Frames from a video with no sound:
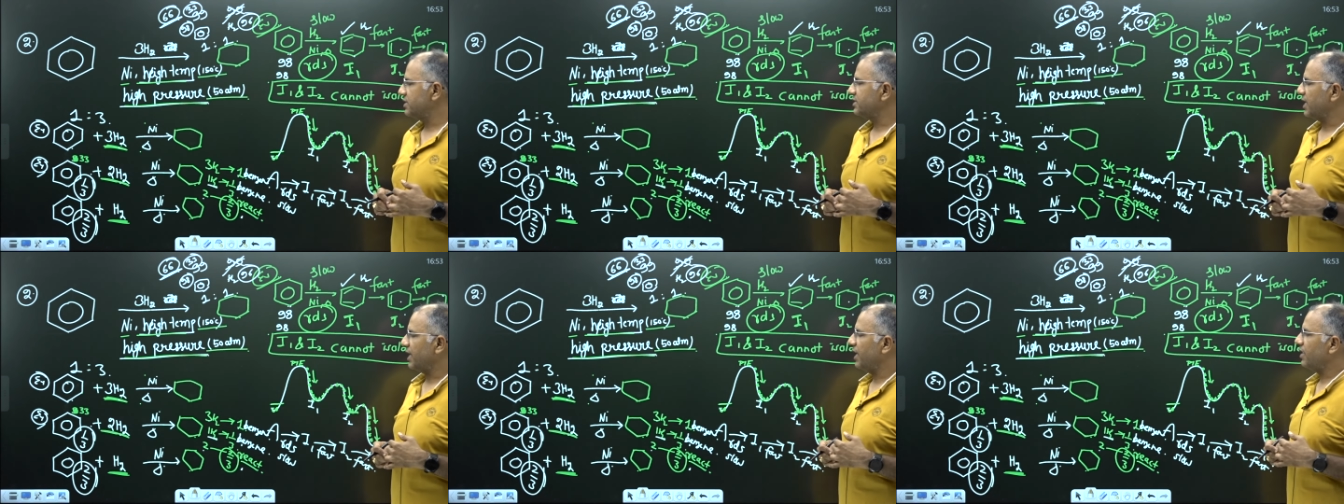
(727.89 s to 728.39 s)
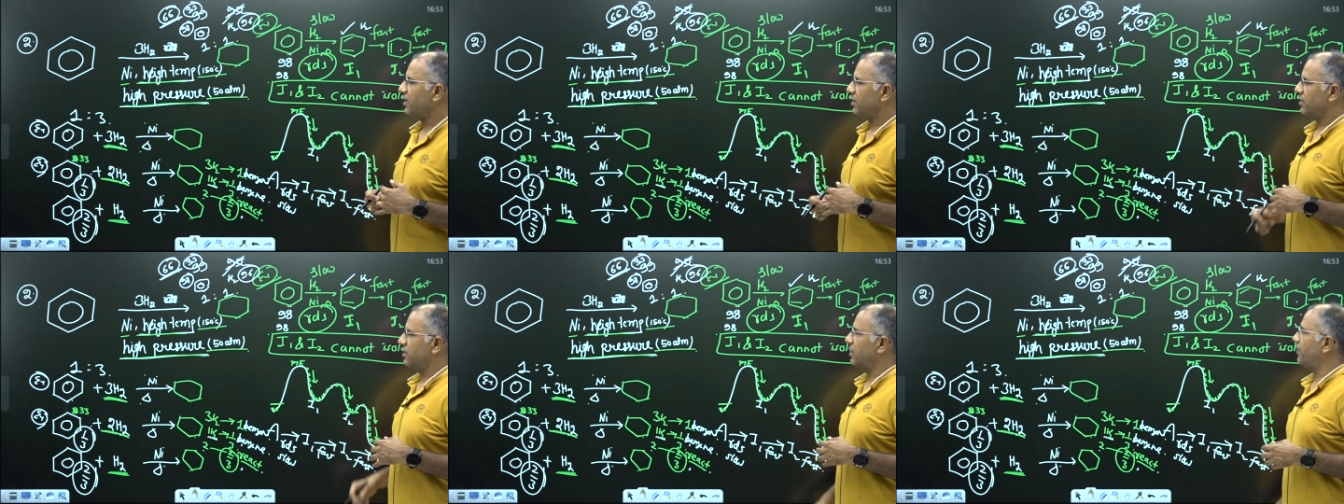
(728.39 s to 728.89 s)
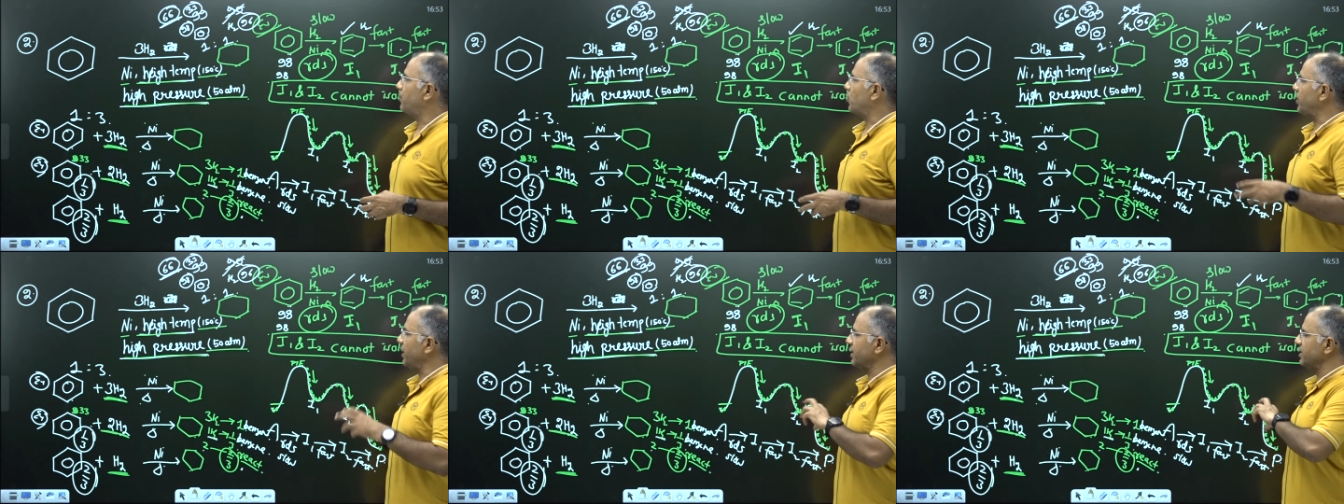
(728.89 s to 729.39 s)
second, the
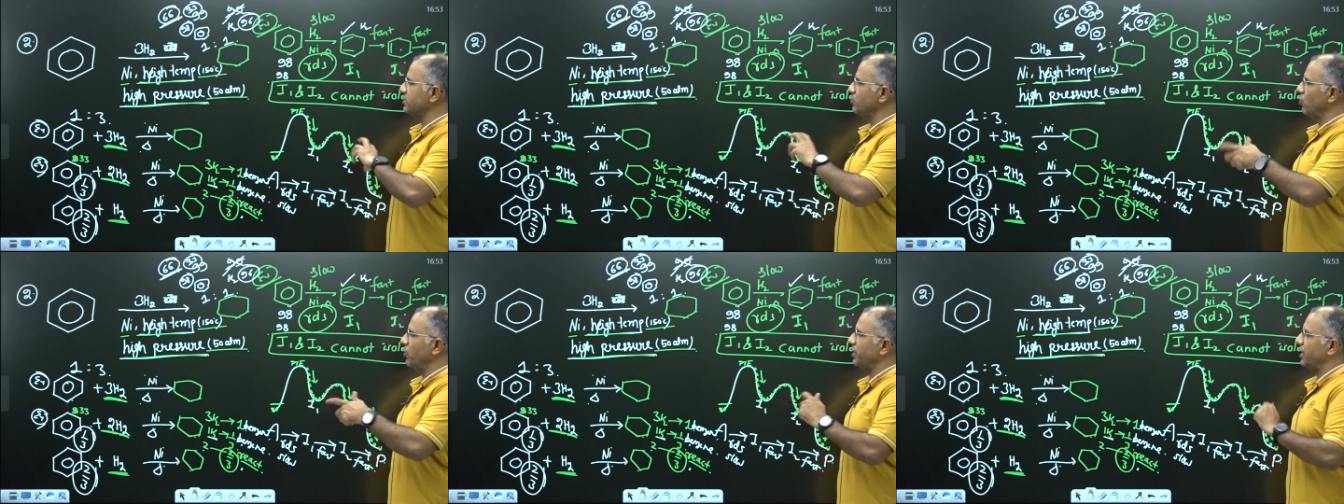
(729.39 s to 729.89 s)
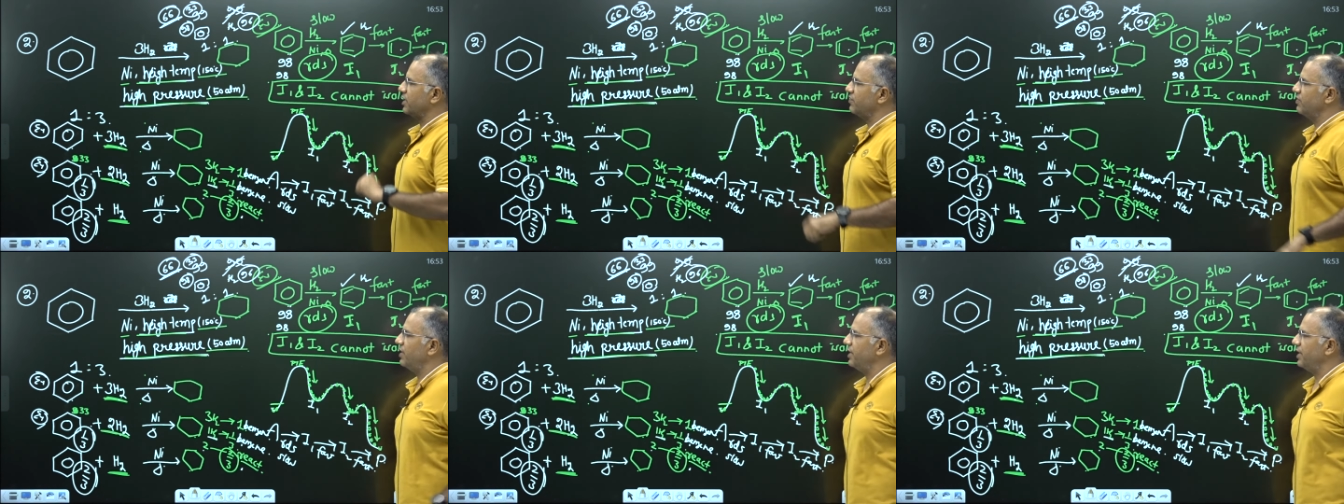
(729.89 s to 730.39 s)
product is more reactive than